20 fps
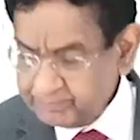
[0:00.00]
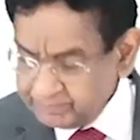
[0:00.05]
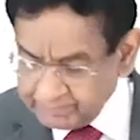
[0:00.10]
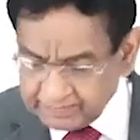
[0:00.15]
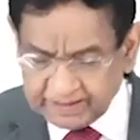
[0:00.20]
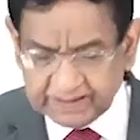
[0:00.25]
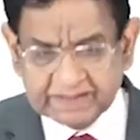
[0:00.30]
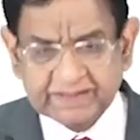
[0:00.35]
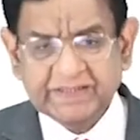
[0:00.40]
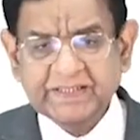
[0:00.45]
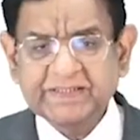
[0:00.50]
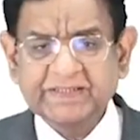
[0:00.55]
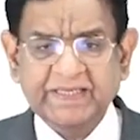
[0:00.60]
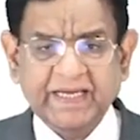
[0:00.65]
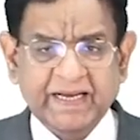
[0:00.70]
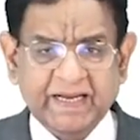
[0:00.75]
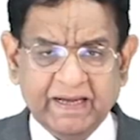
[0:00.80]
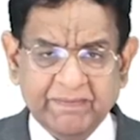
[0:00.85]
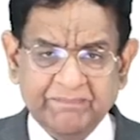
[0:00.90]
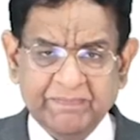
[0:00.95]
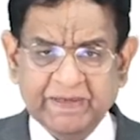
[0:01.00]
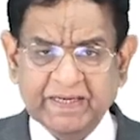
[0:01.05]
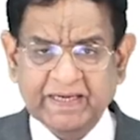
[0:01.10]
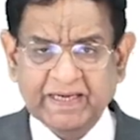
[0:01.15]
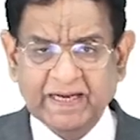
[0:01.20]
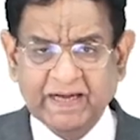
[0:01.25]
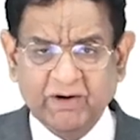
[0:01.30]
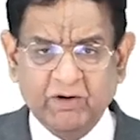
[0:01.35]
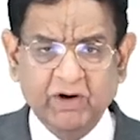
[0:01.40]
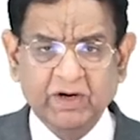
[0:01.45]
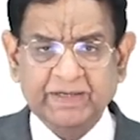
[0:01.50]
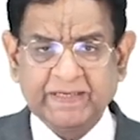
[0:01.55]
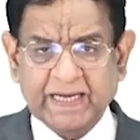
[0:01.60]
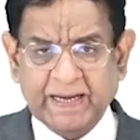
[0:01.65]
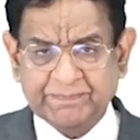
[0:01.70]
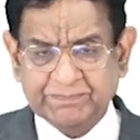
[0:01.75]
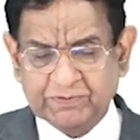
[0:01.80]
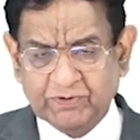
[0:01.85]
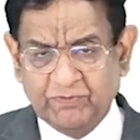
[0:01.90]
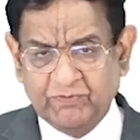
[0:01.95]
This can happen in all
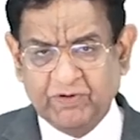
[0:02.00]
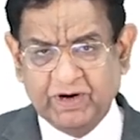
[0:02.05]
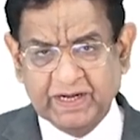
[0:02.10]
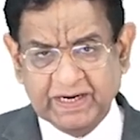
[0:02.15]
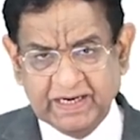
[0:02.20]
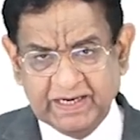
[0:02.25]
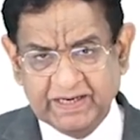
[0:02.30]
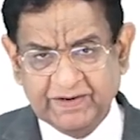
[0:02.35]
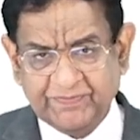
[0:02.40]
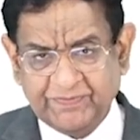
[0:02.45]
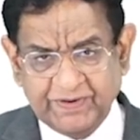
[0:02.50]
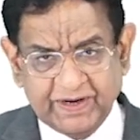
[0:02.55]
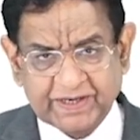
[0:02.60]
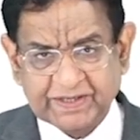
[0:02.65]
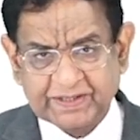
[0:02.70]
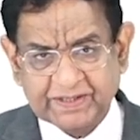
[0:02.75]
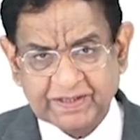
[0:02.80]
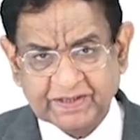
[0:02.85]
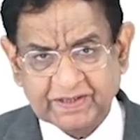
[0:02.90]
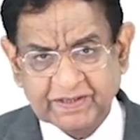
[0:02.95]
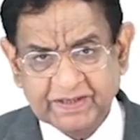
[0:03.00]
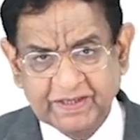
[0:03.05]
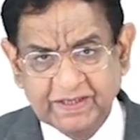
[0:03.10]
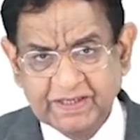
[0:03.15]
types of viral infection.